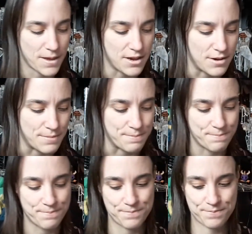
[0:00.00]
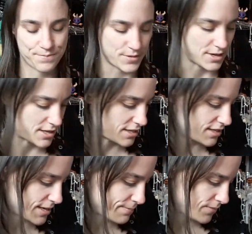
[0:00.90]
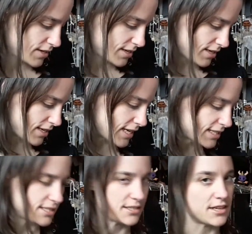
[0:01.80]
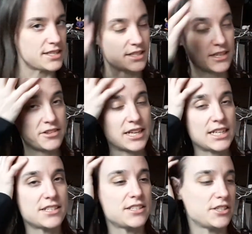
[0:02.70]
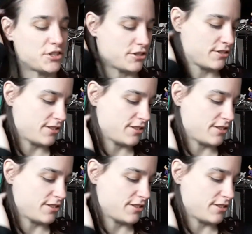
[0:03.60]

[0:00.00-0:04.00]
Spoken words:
Yeah, that's that. Next is another collector's edition.